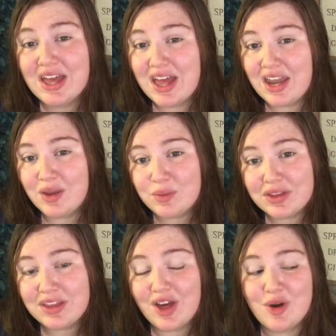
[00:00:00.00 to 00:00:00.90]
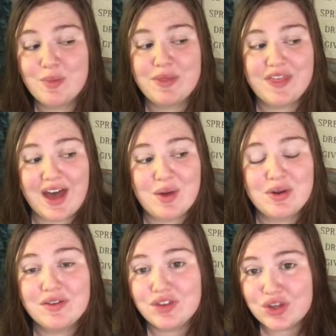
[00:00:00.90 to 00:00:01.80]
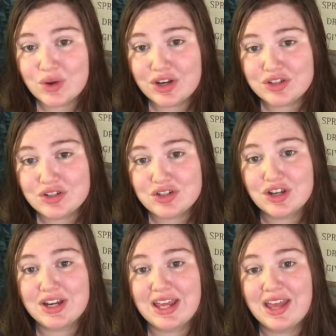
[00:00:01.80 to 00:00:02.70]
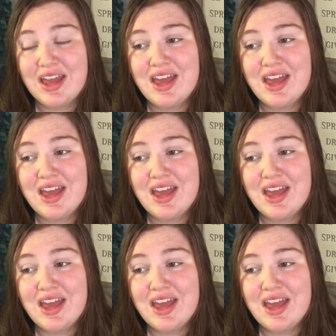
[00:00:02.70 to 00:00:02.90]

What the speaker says: and I really hope that wherever you are in your journey,